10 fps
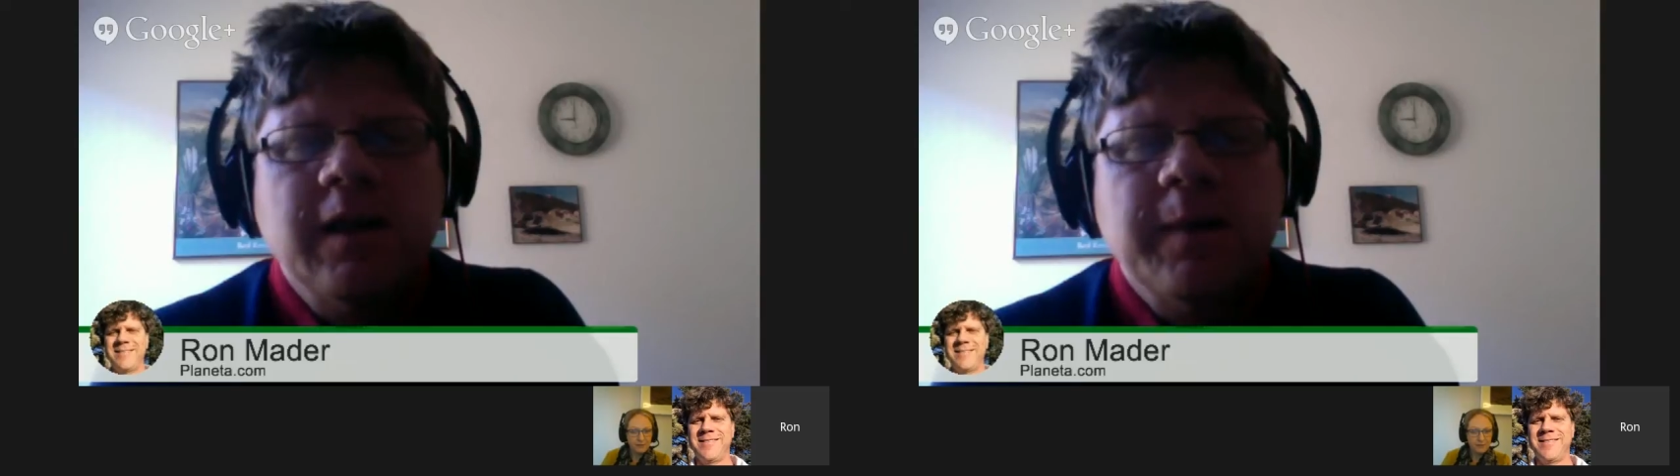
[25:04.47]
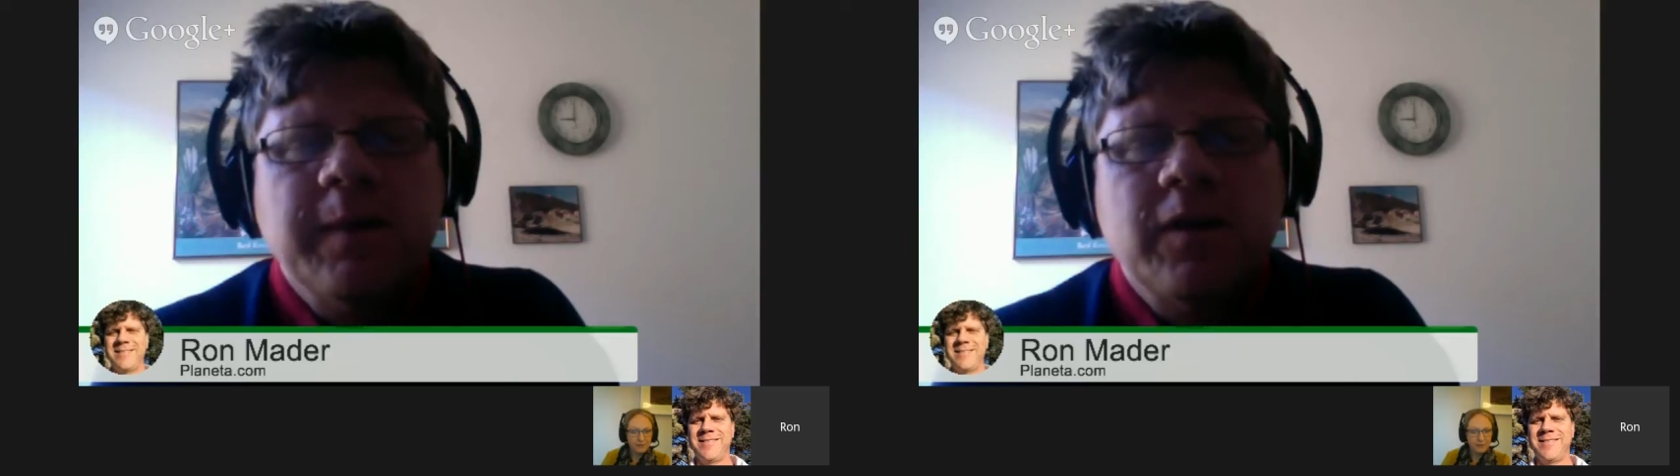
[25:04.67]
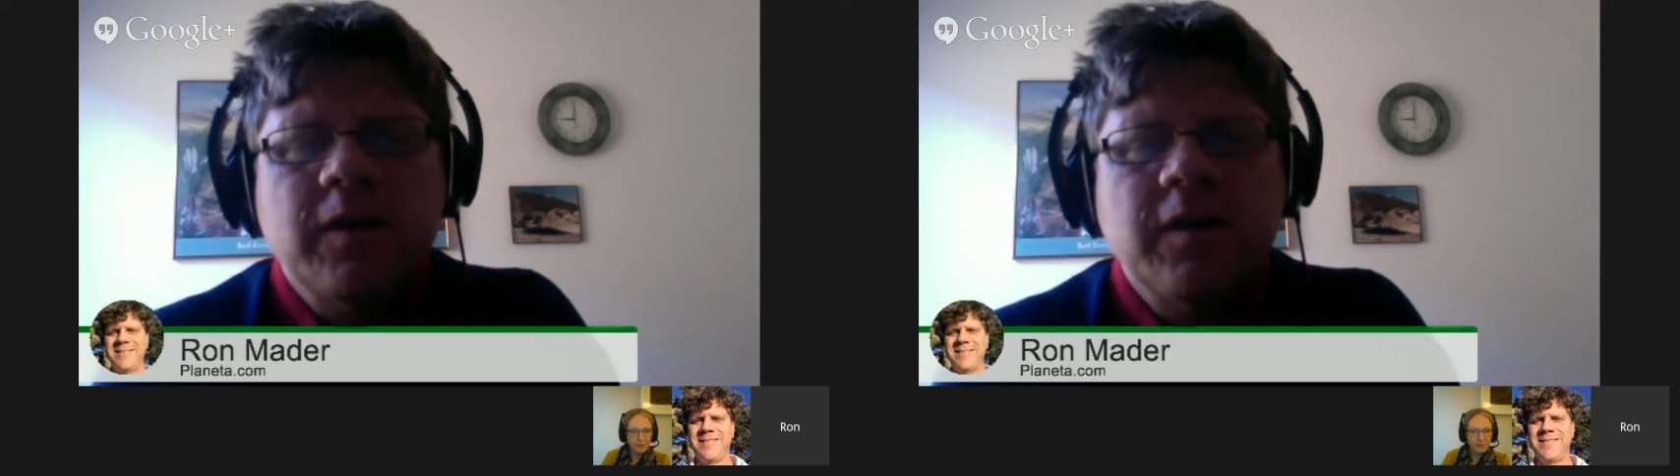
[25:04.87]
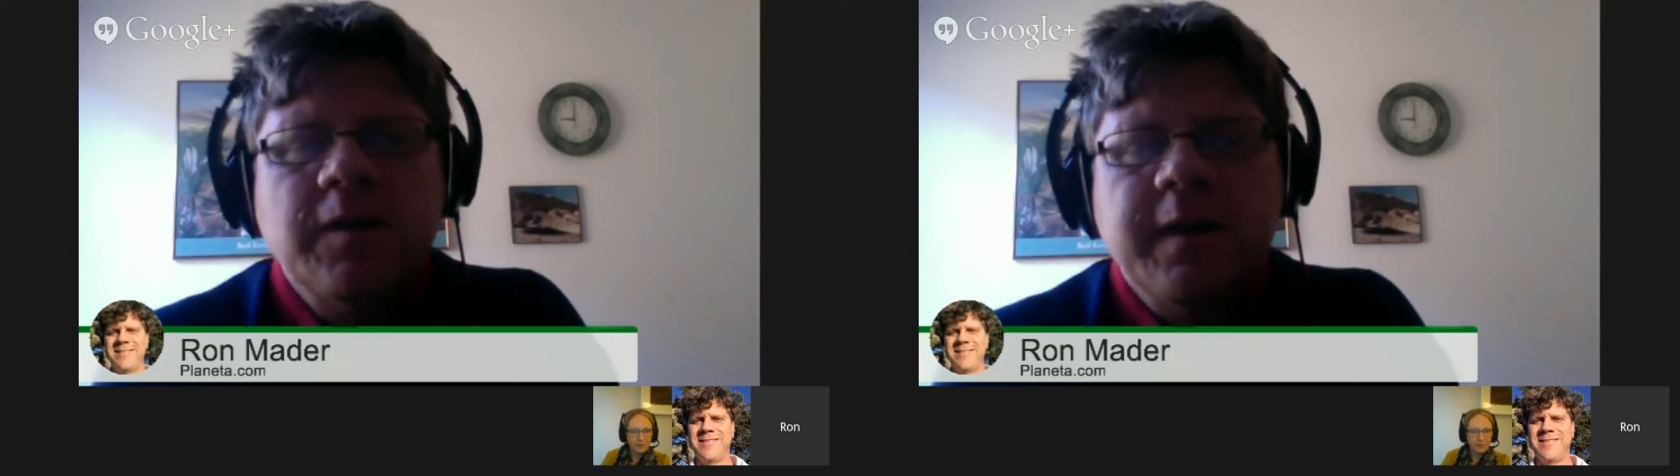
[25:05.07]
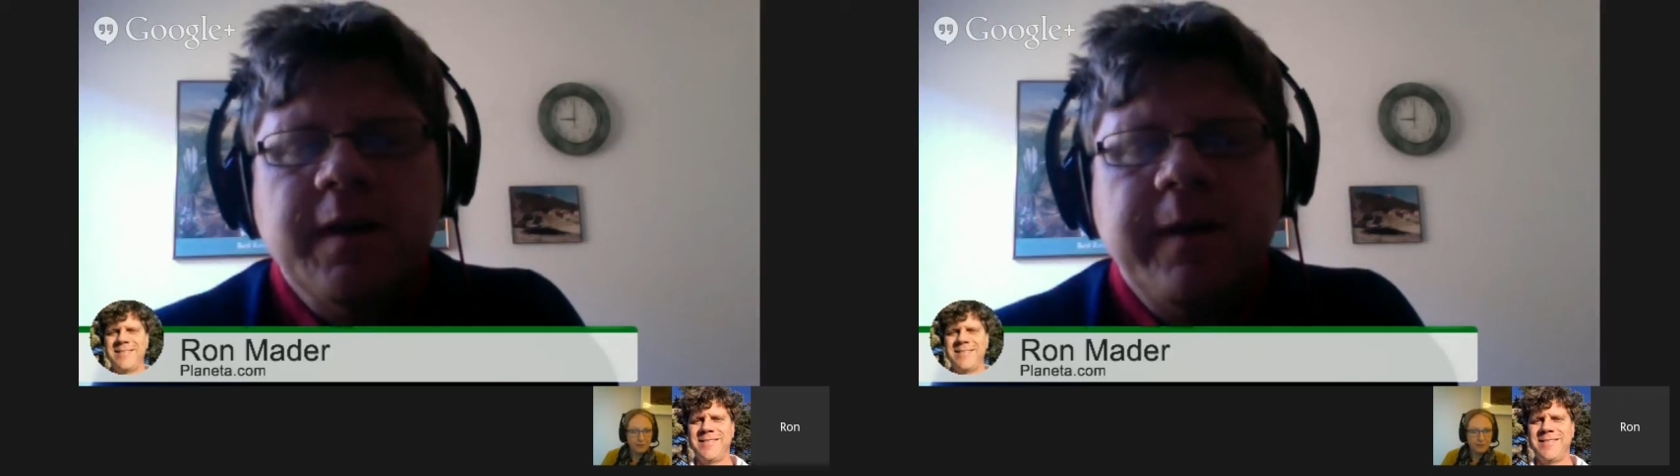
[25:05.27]

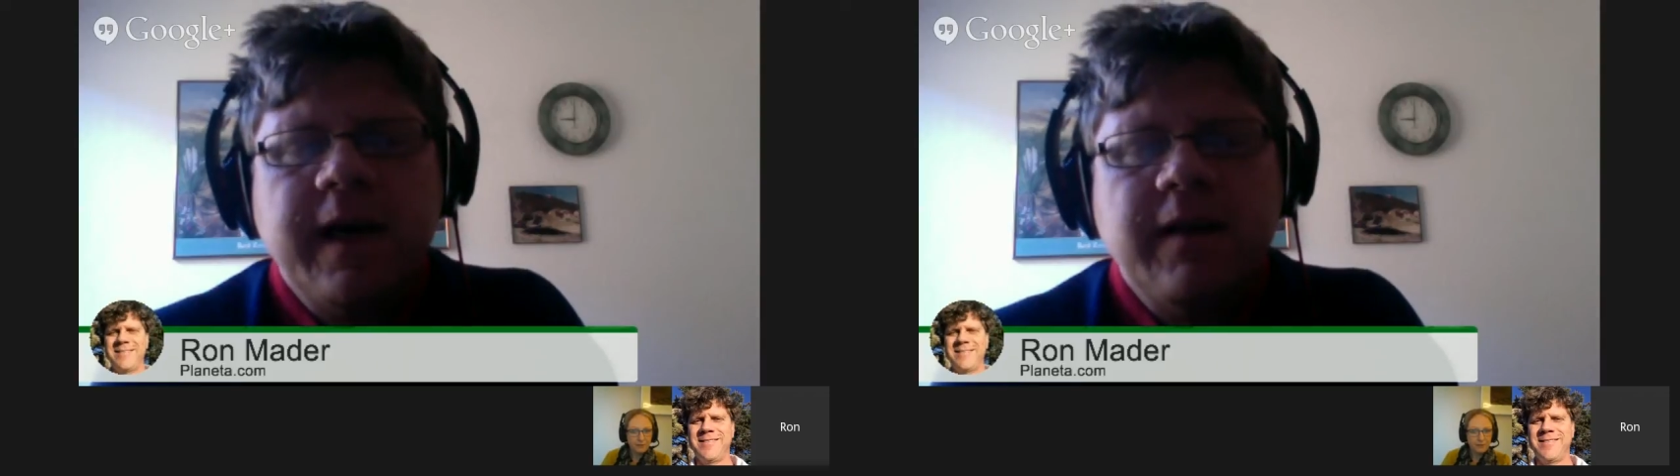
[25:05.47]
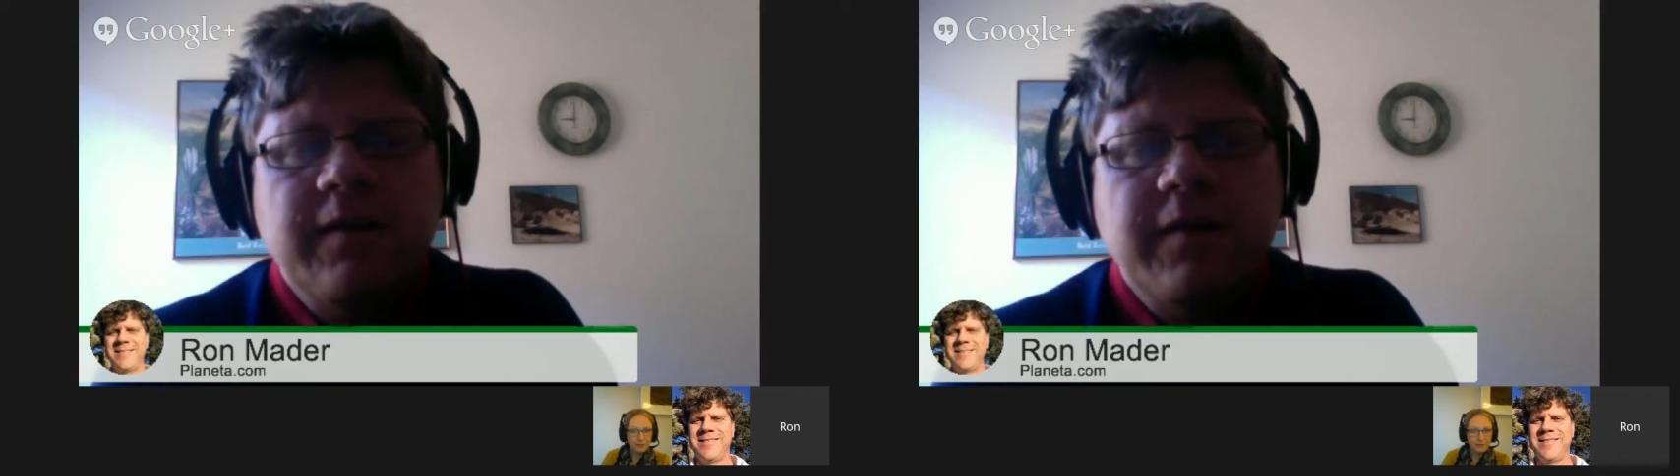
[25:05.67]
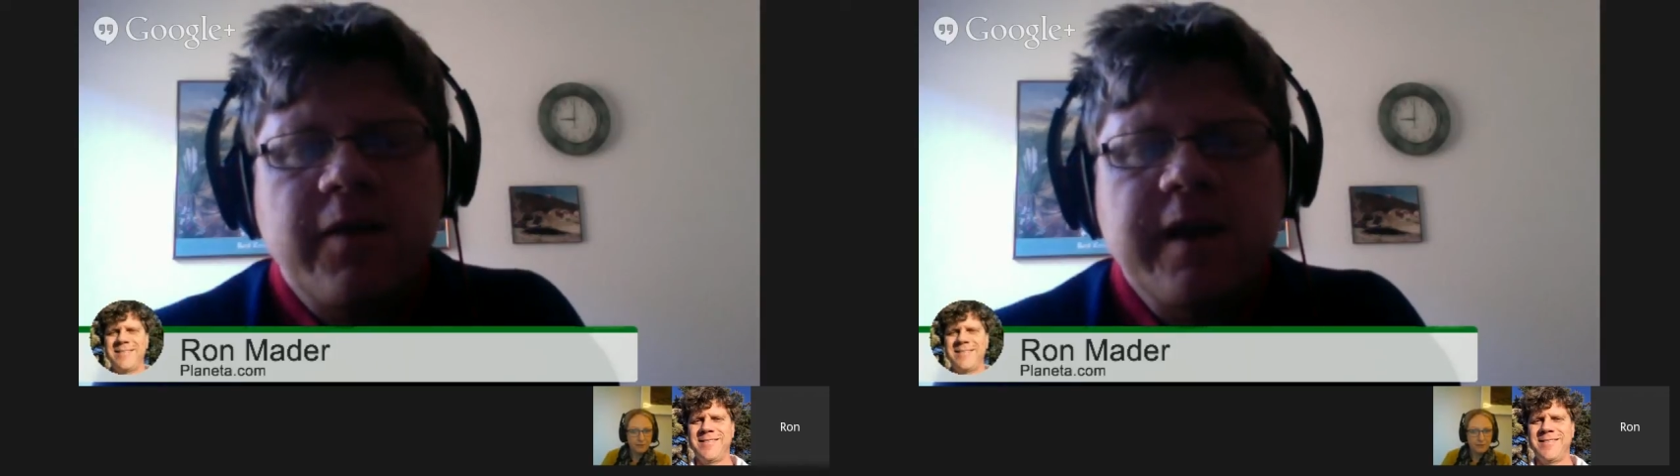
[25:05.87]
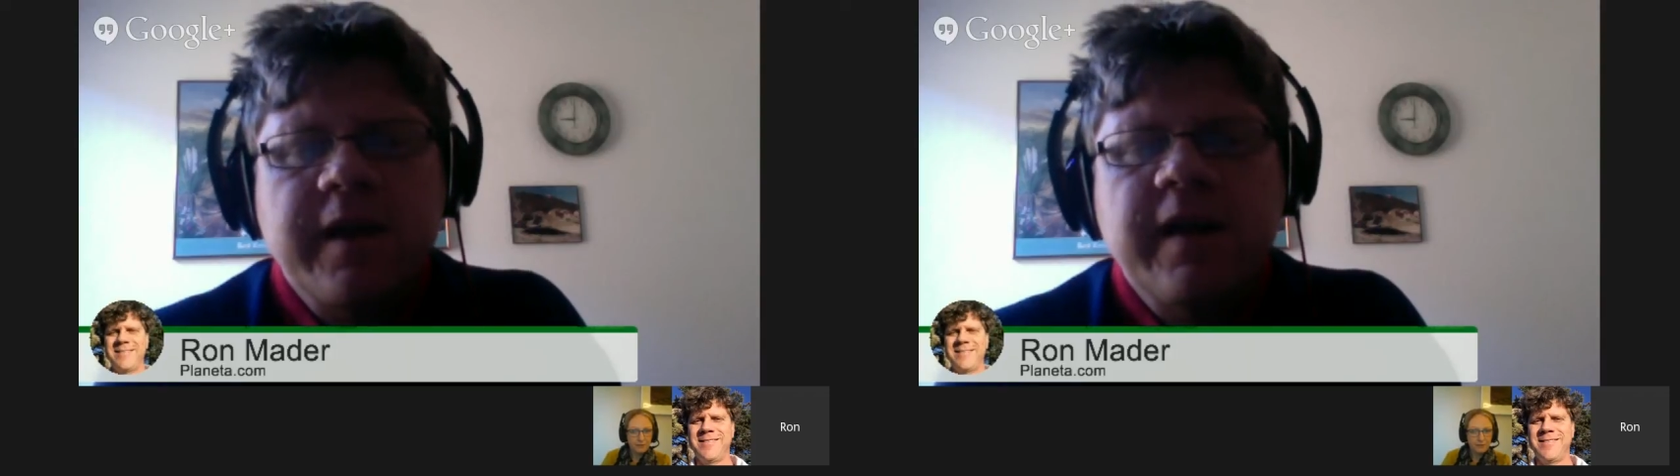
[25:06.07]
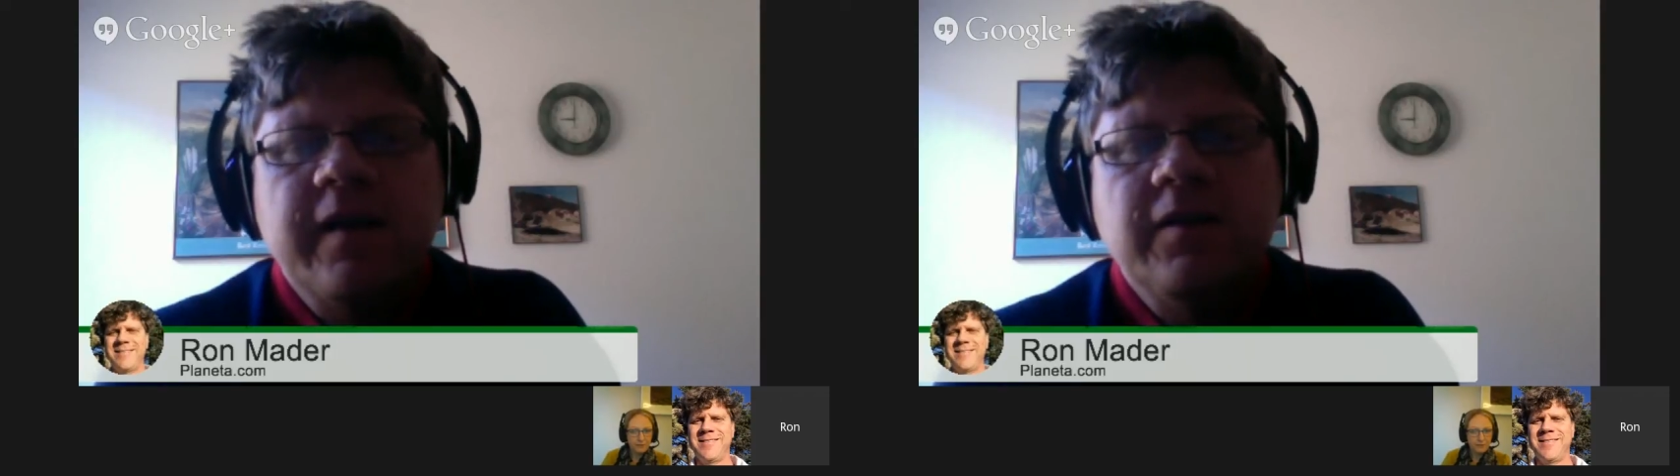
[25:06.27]
tourism in the past 30
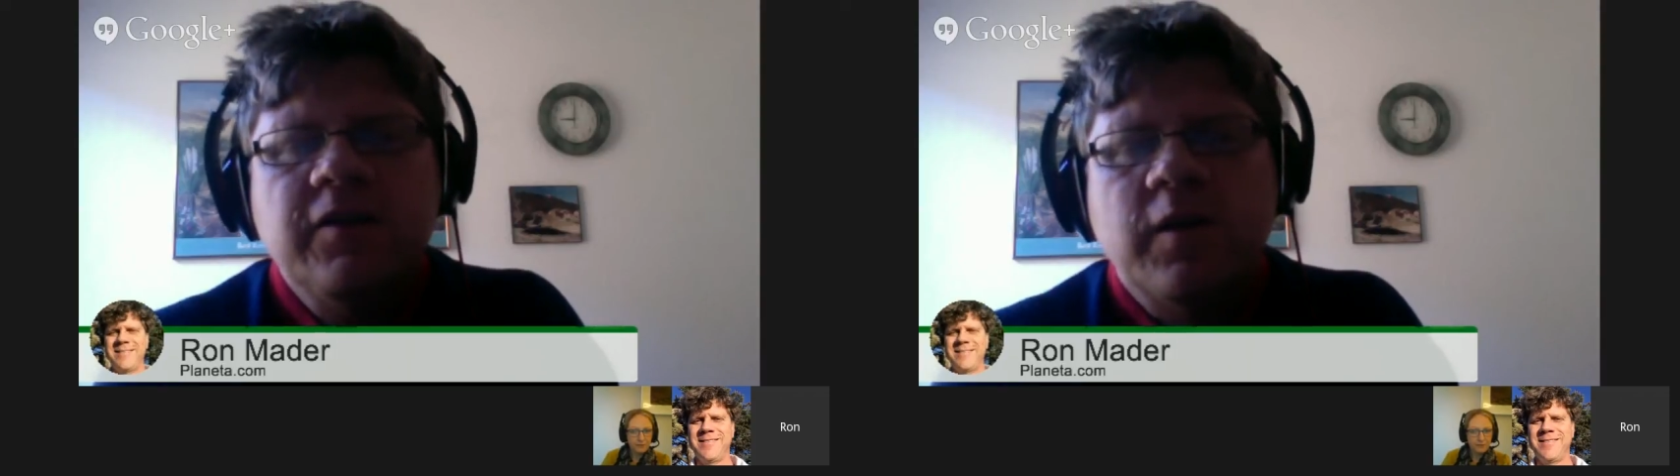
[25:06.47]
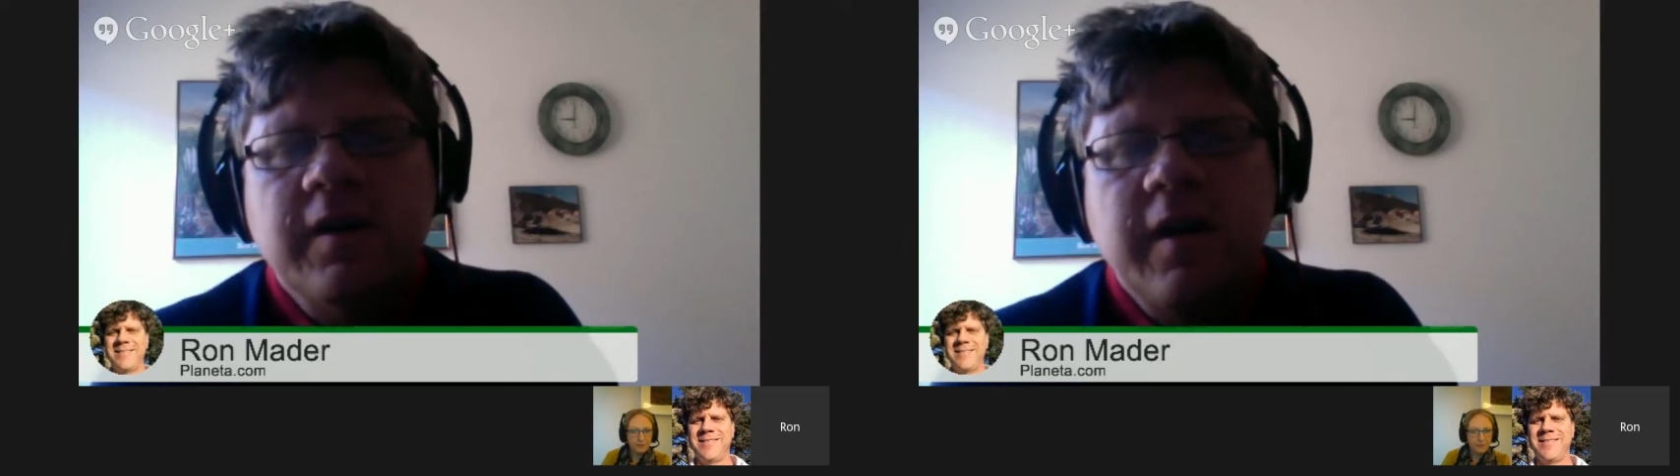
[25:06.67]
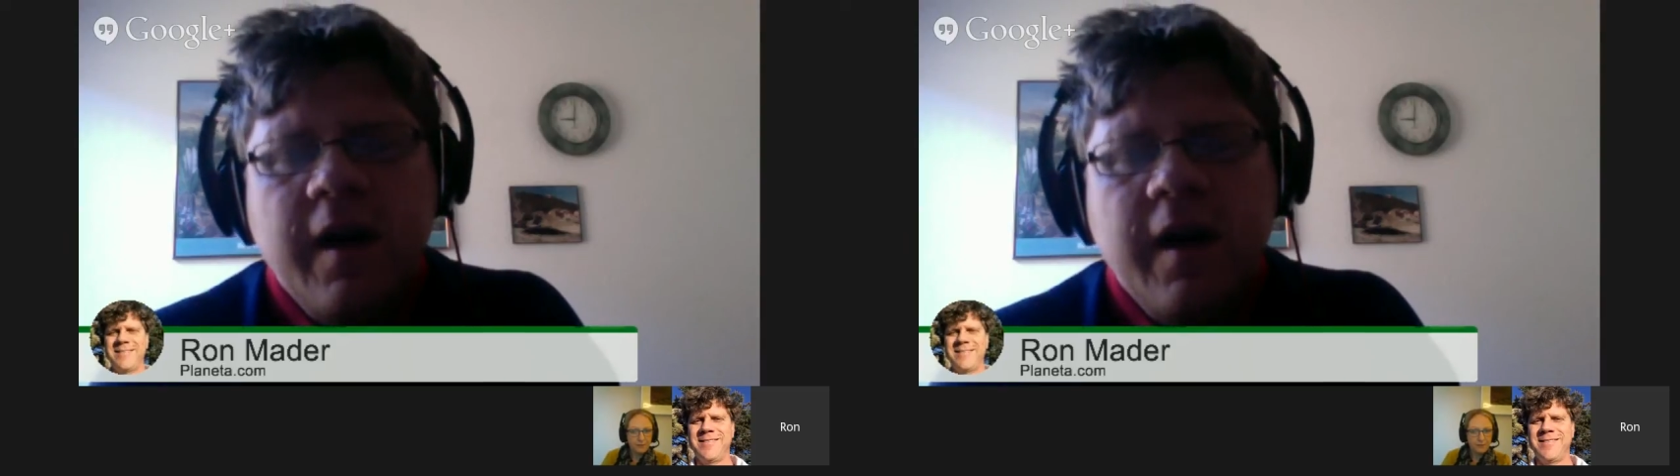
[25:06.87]
years, or